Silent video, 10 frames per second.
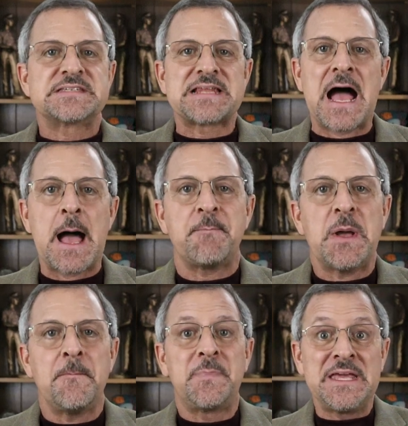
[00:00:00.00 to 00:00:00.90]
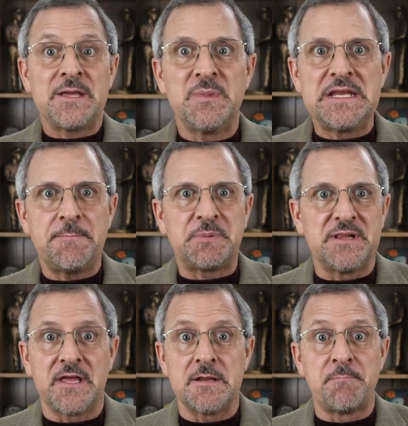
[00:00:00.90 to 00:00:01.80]
Stop being
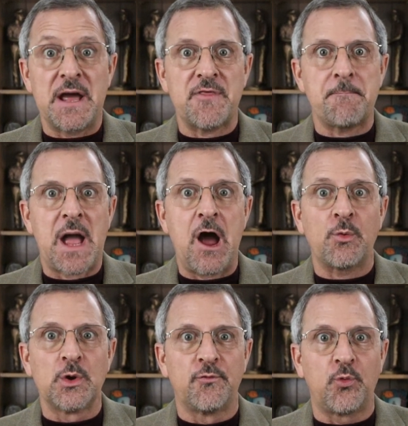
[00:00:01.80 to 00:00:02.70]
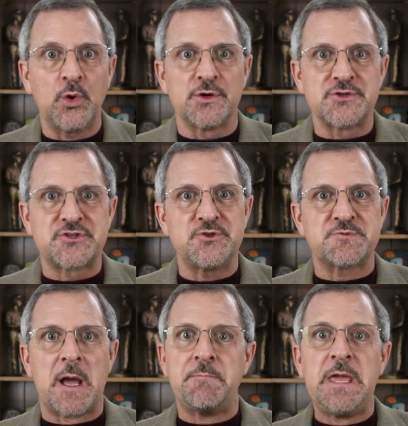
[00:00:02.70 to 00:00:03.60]
manipulated by the power of words
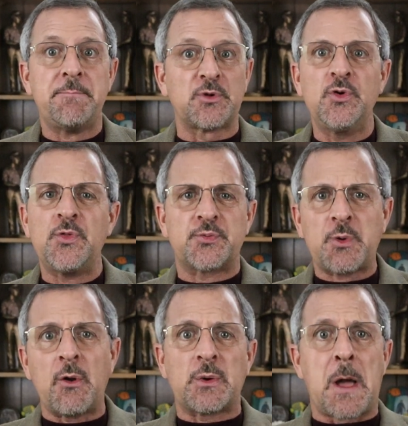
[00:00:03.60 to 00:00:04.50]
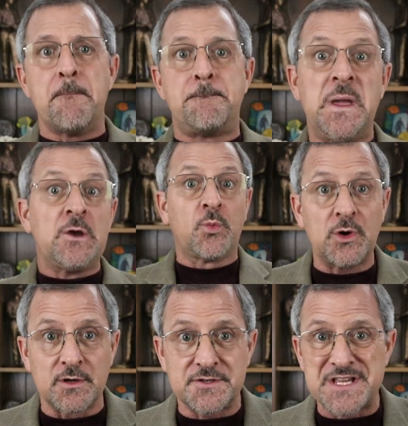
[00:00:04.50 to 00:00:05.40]
used by people who throw around big
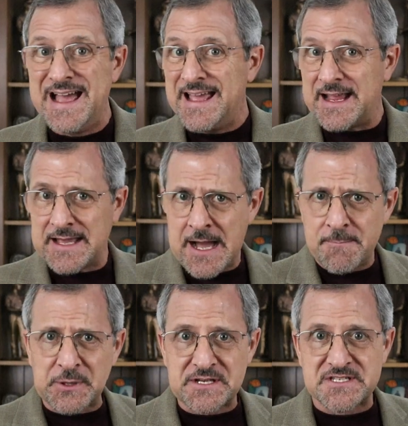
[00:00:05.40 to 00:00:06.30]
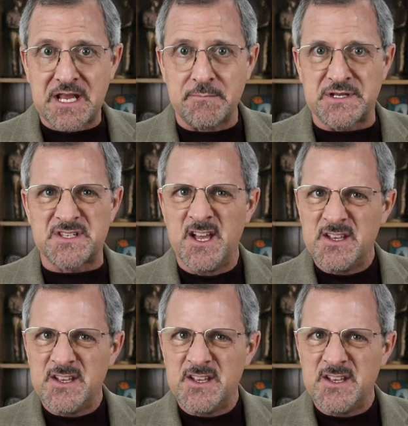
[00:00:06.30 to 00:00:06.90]
words and complex statements